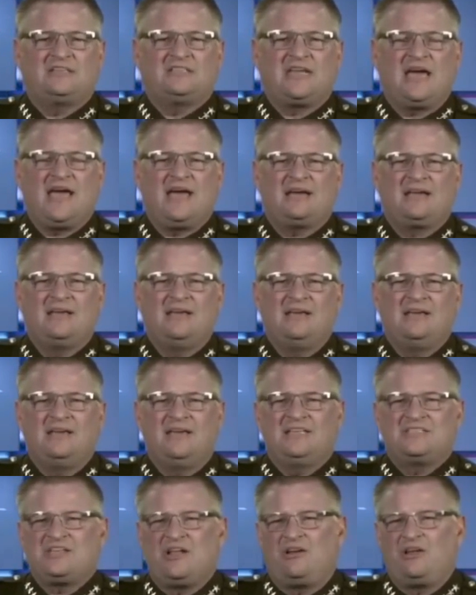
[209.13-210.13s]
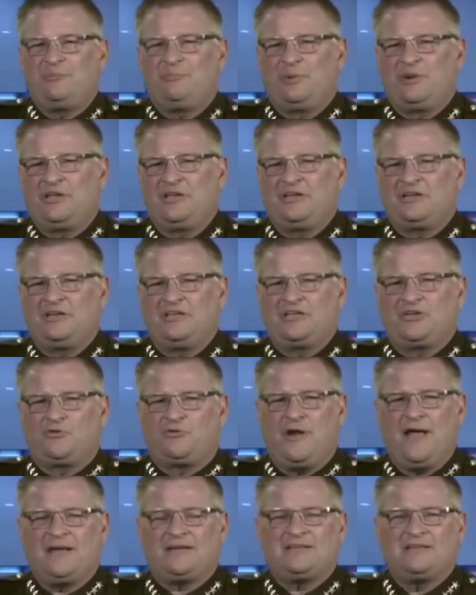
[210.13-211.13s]
attack is not only politically
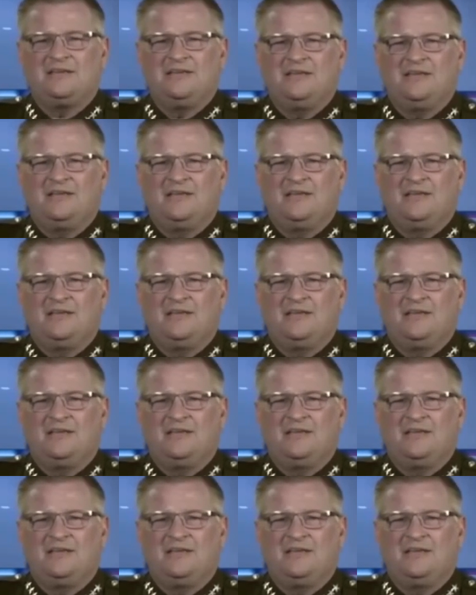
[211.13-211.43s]
correct,